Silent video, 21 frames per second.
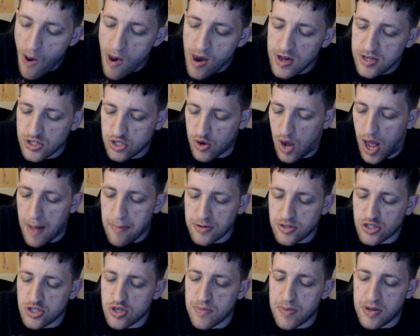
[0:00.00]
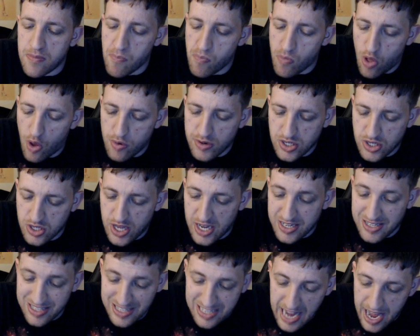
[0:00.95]
So I'm assuming Lois
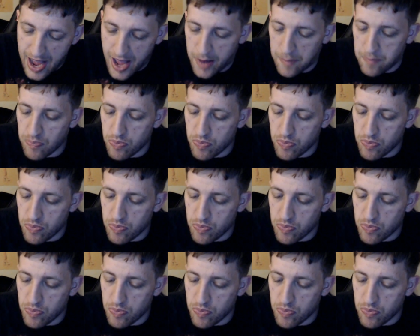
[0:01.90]
Lane's dead,